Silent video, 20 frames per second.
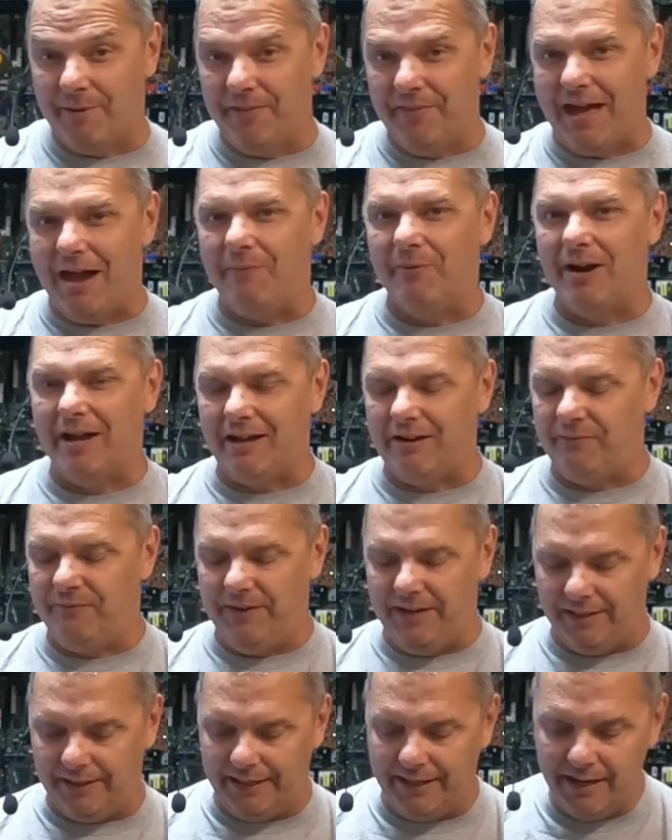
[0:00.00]
on that one. I could
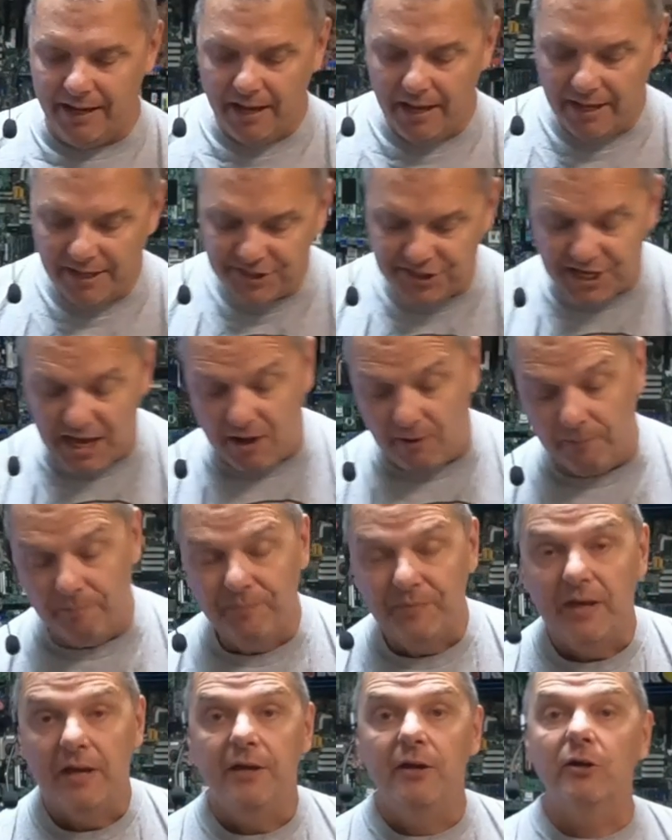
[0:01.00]
feel it. So
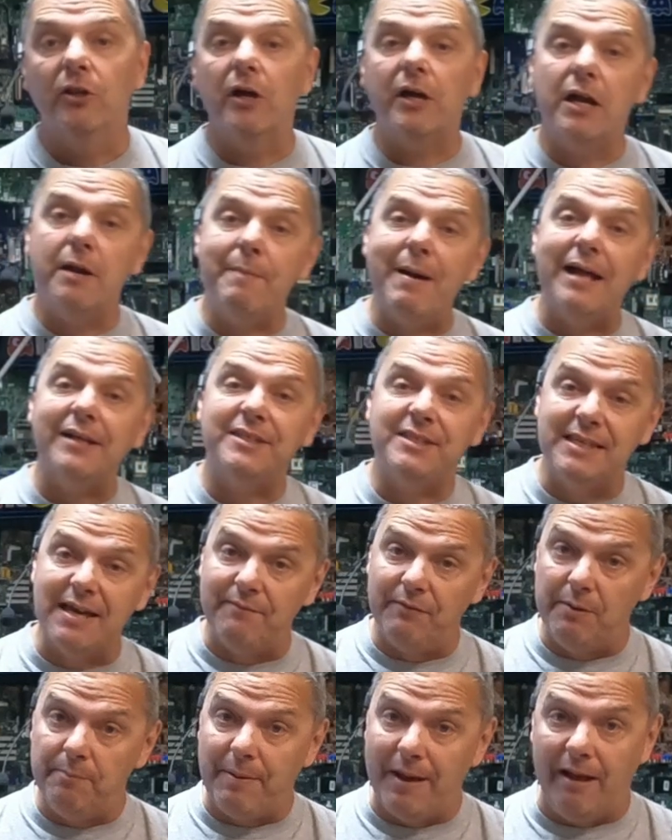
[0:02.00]
you're looking at about
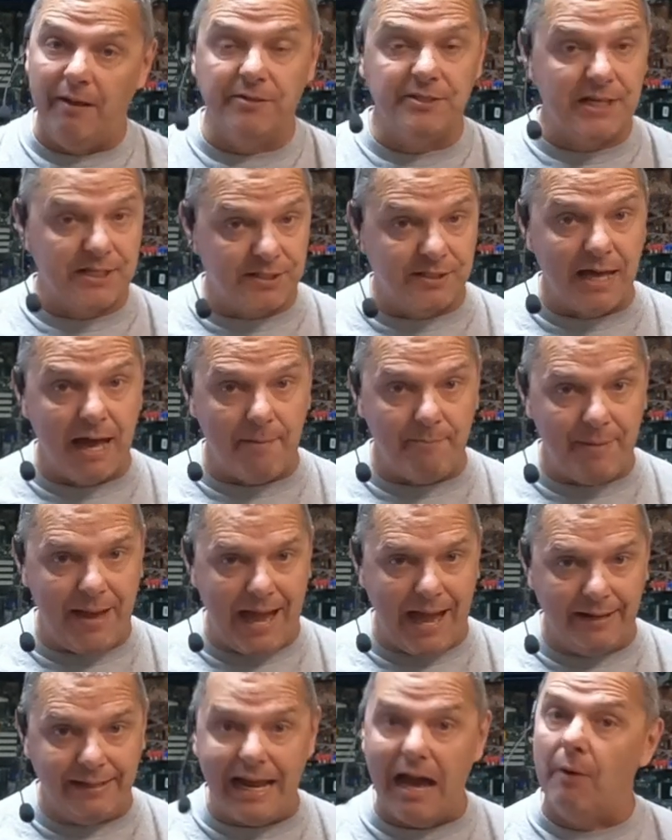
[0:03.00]
7 pounds. That's not
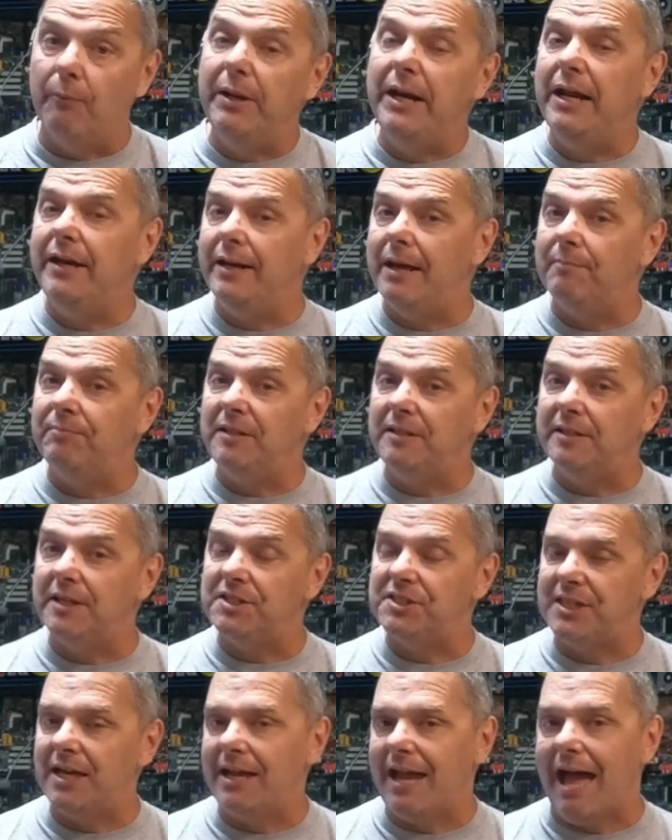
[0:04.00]
bad. Now, we need to empty
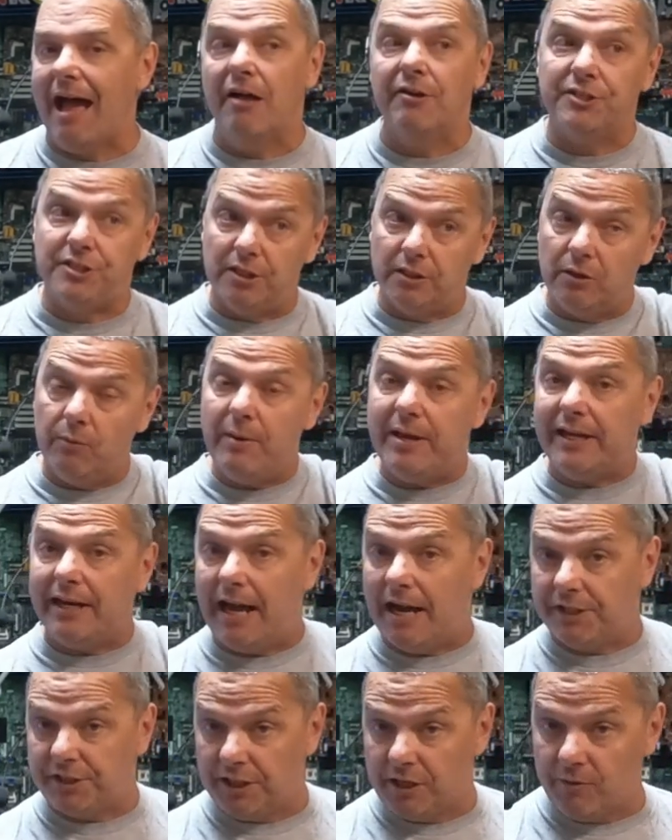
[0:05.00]
this thing out so that we can
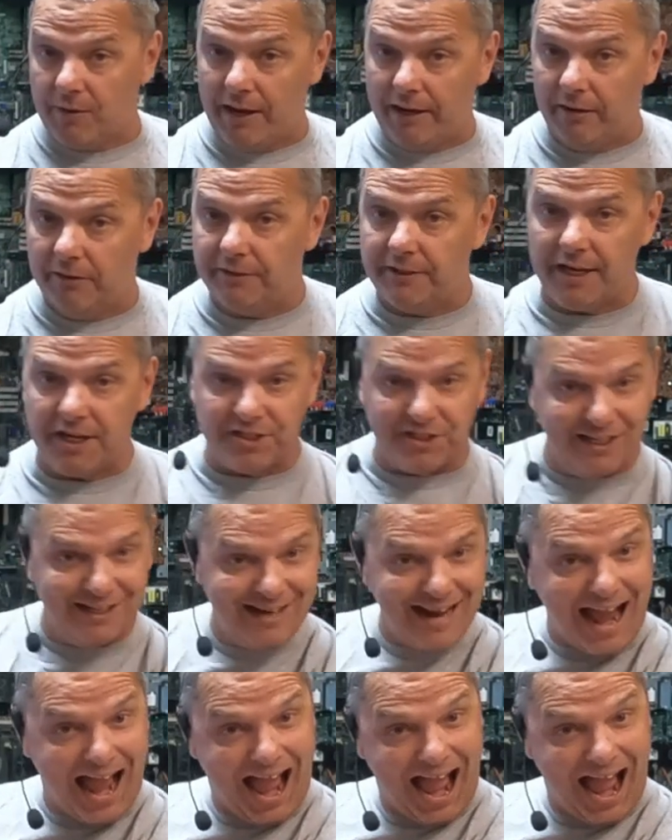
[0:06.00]
actually go out here and test it.